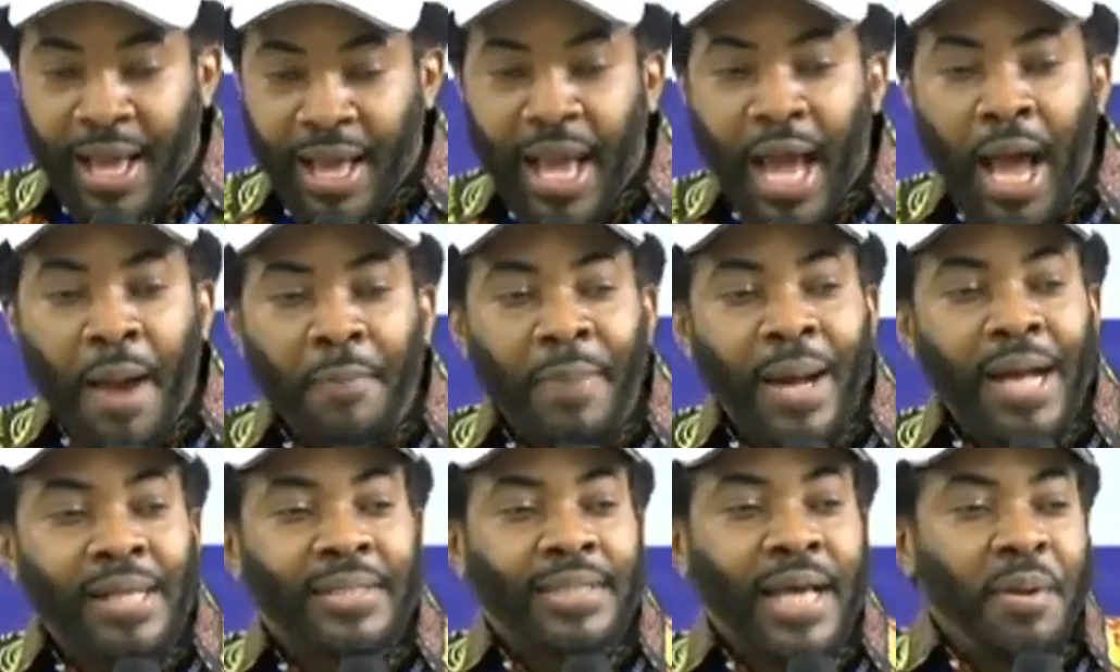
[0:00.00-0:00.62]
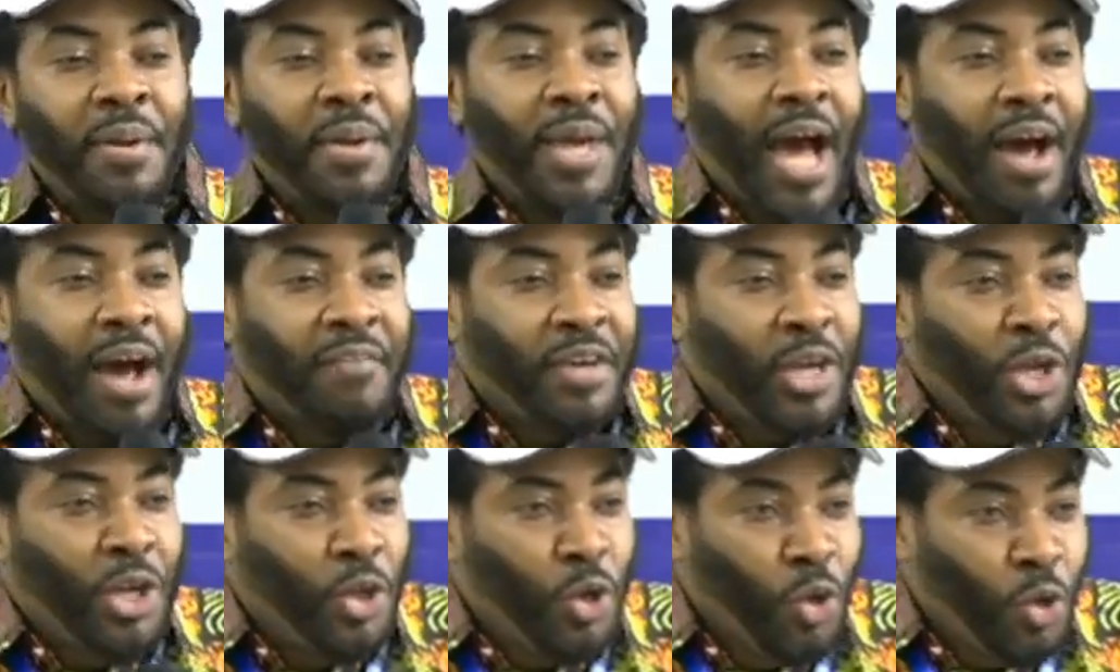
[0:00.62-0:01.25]
And by the time you have a
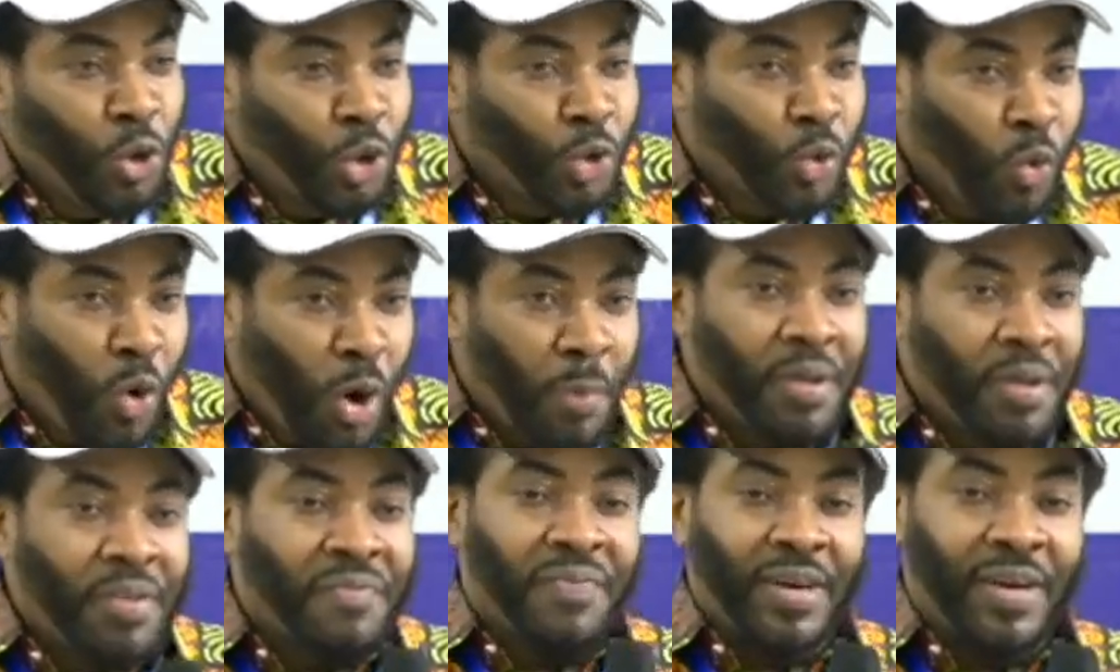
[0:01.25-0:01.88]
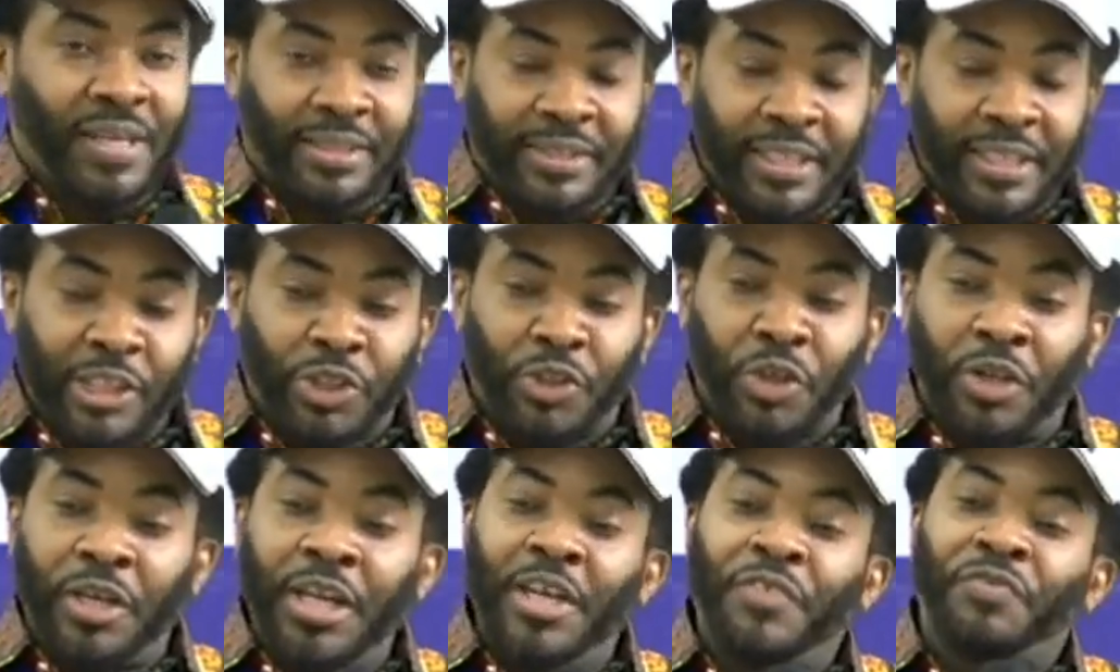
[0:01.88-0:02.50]
huge worm
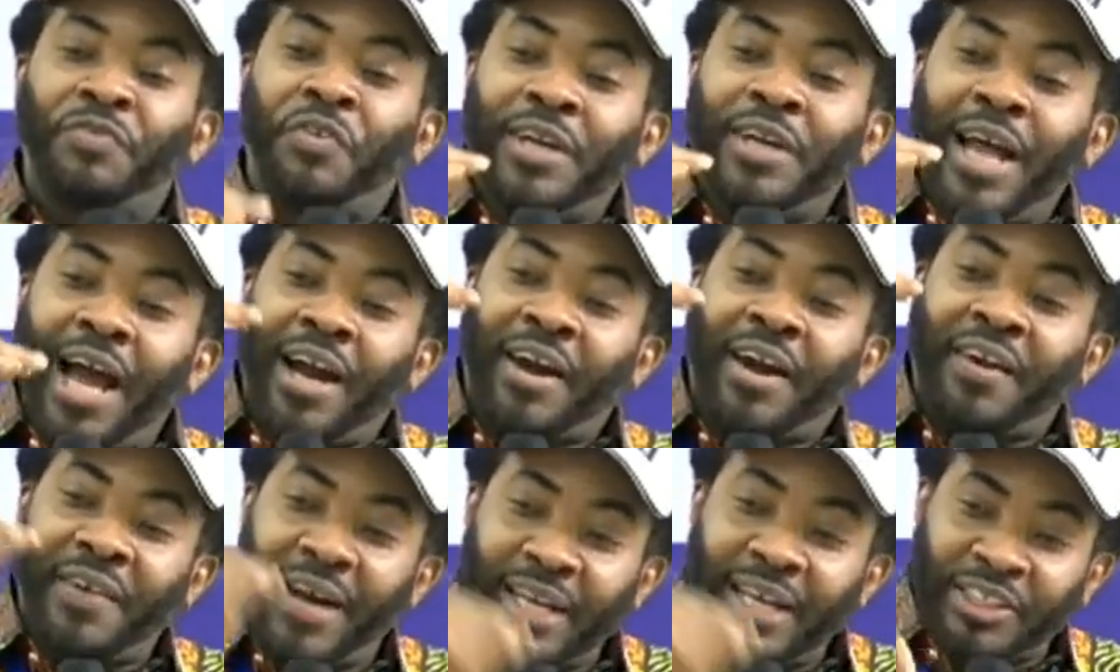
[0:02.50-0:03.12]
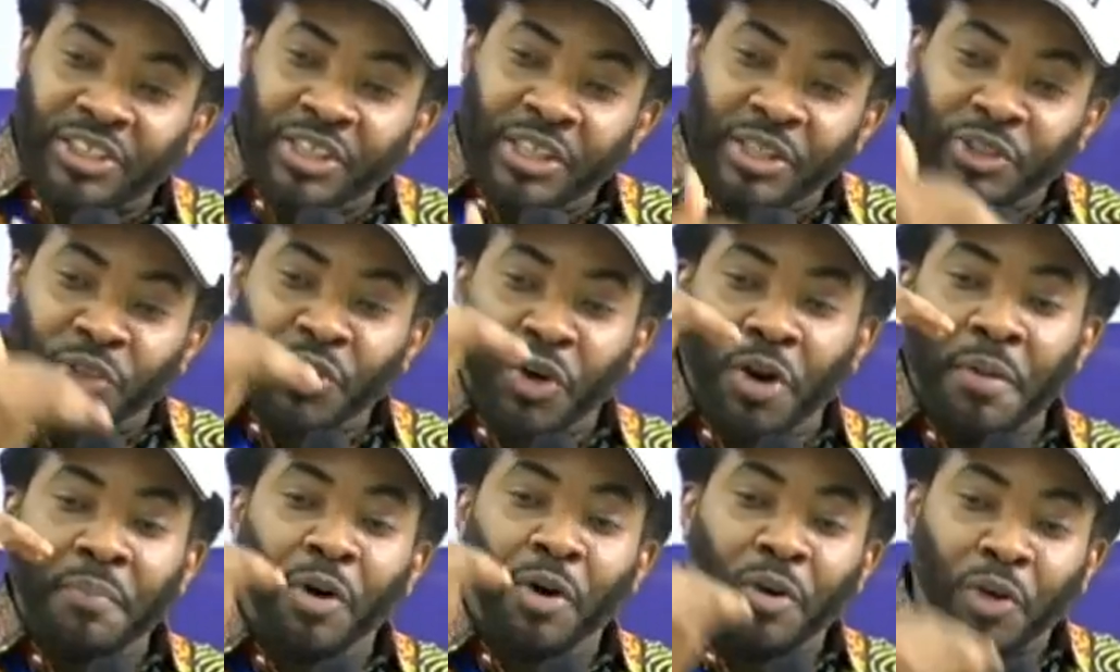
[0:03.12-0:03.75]
infestation, it further crashes
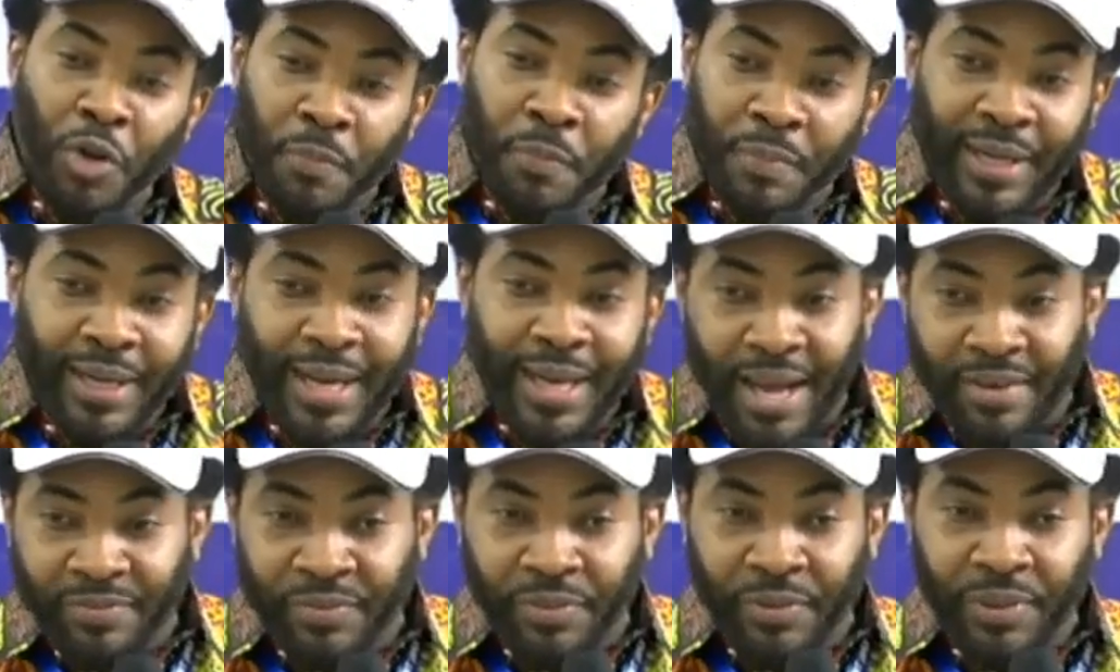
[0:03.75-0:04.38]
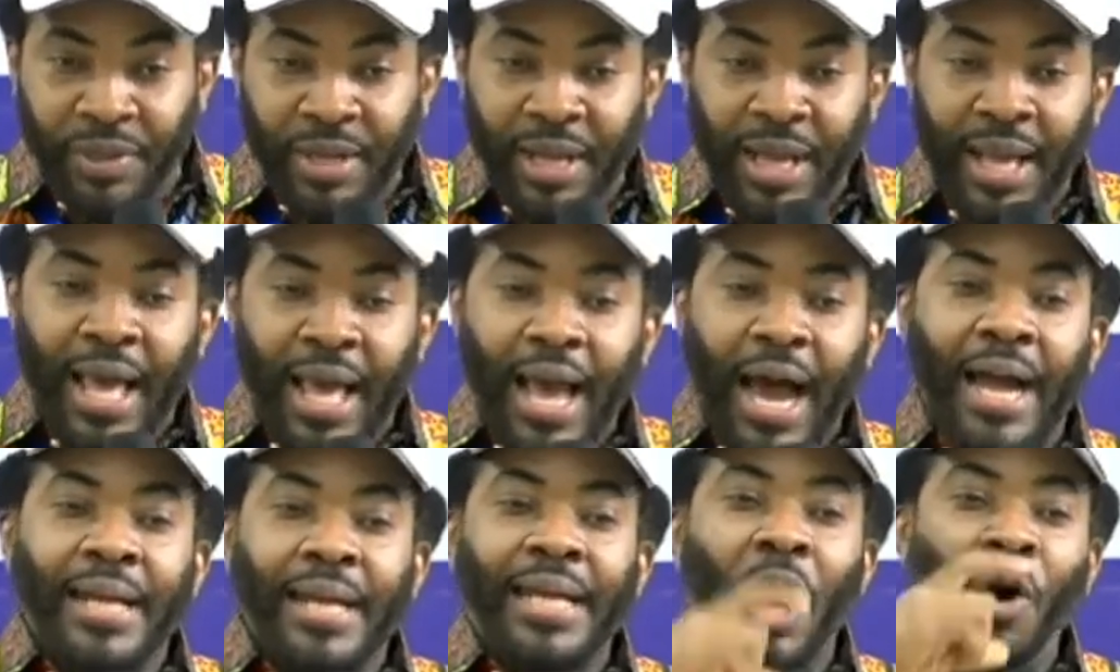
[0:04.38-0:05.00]
your hemoglobin level.
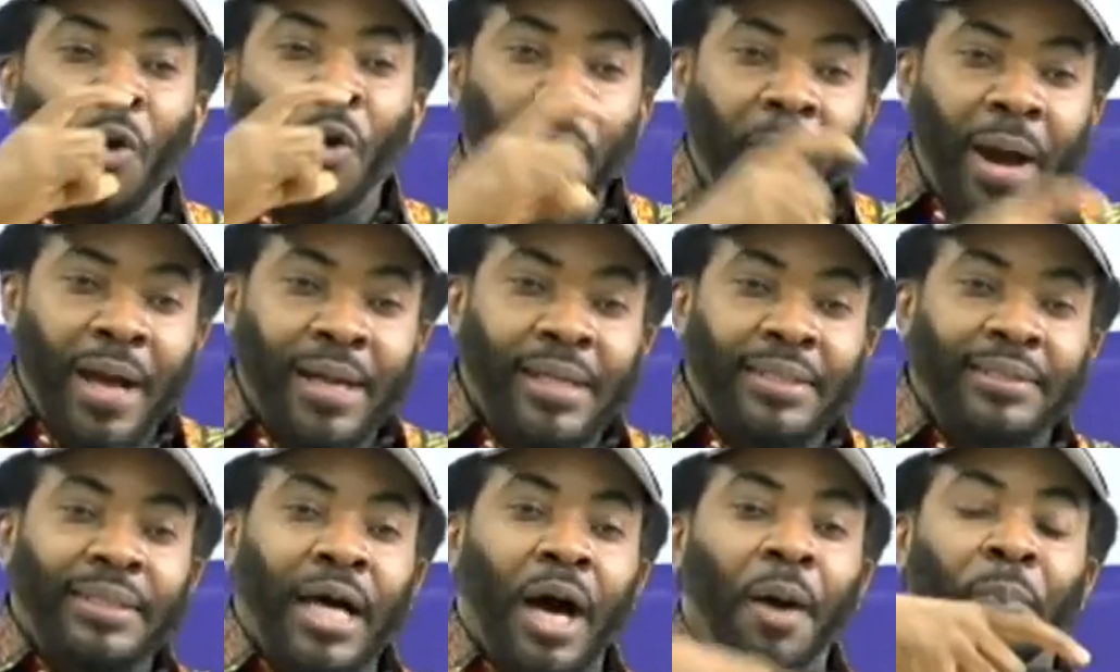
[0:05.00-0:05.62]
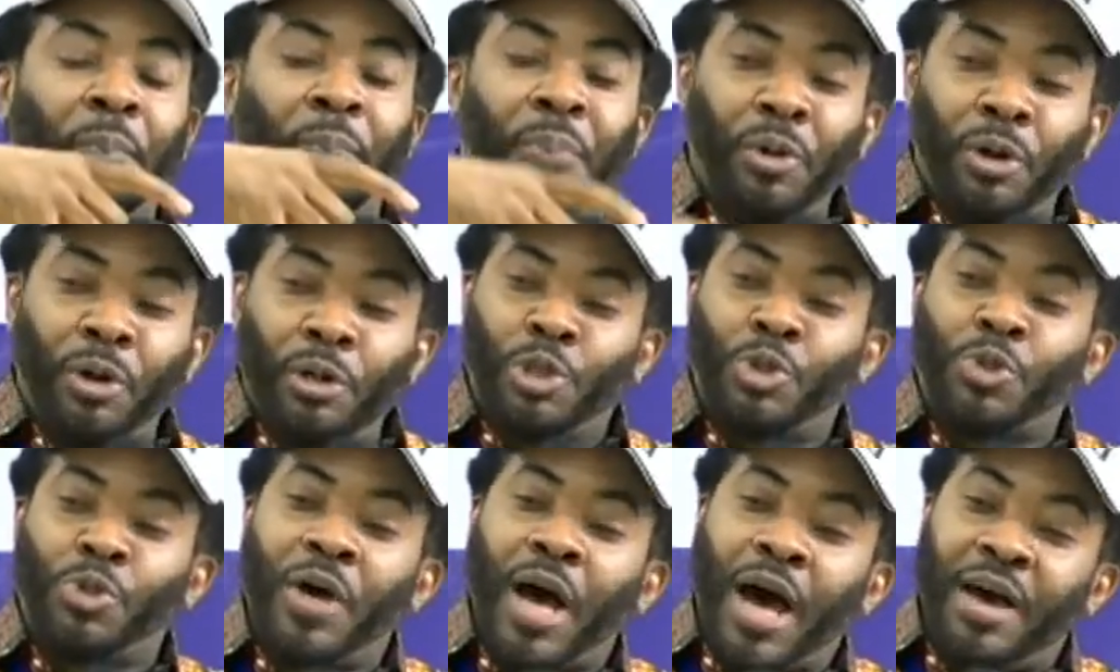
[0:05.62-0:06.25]
And that woman is now prone
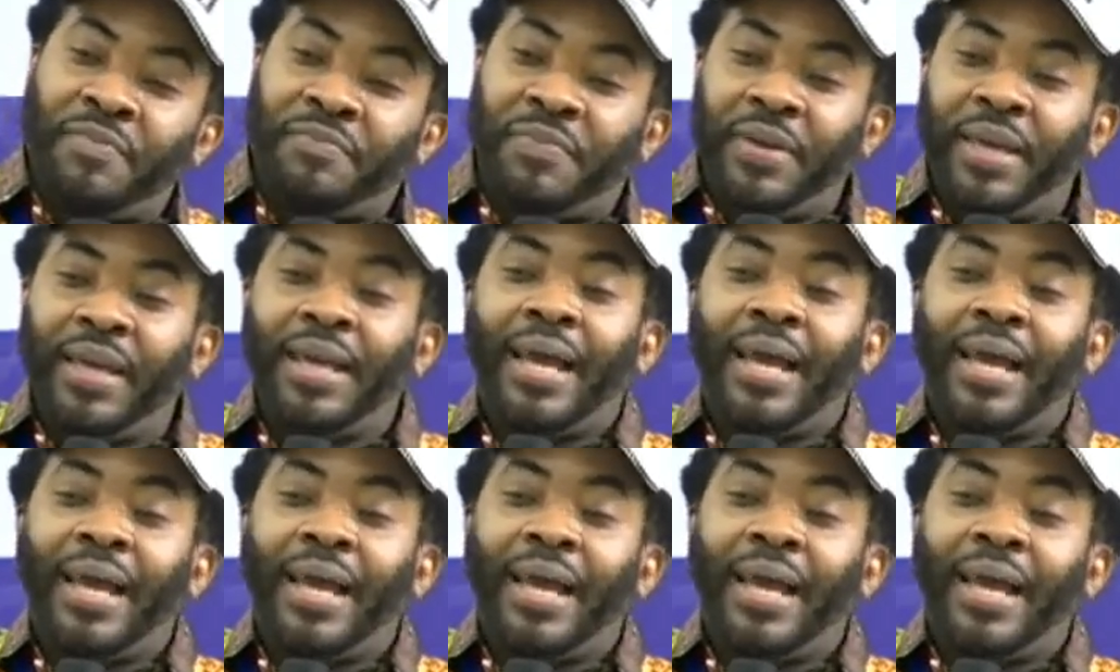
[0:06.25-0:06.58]
to having